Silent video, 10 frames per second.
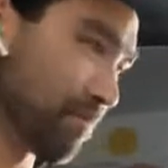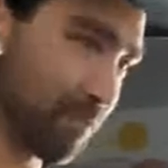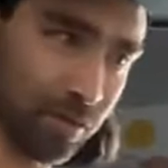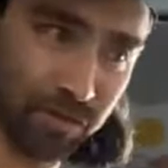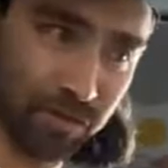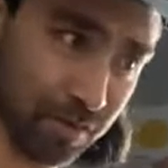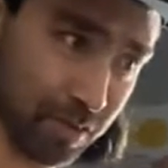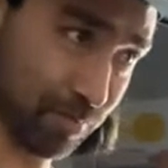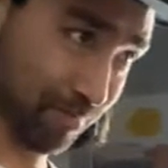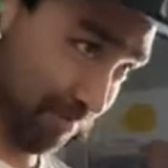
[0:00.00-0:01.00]
sort of
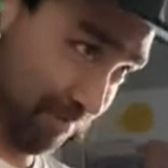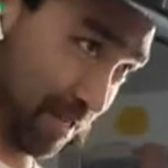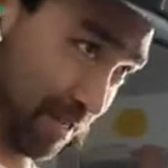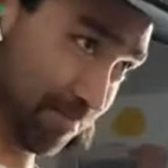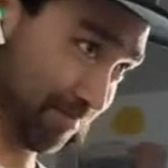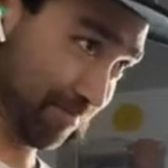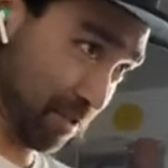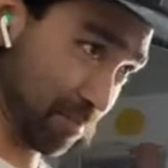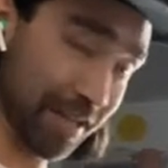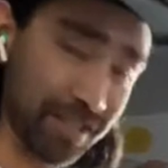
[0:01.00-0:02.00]

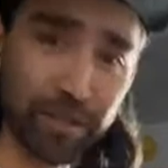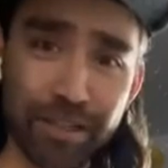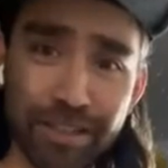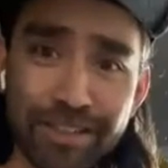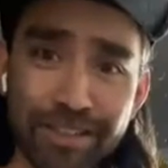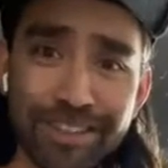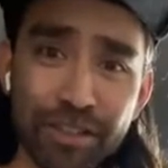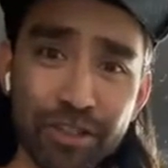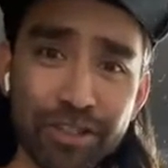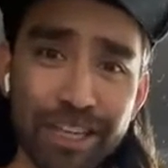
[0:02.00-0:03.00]
space units
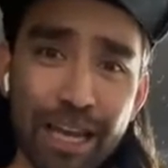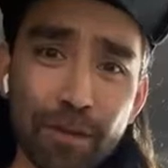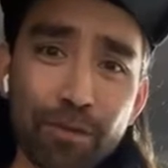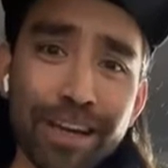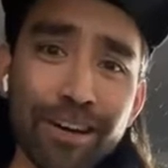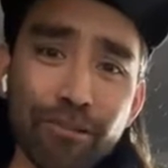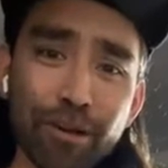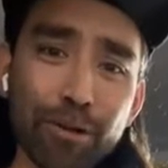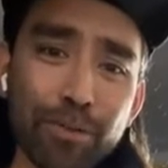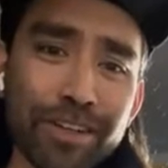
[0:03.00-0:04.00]
to just calibrate our
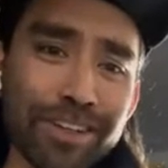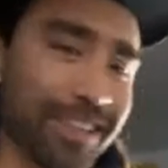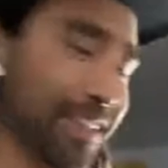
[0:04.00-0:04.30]
equipment.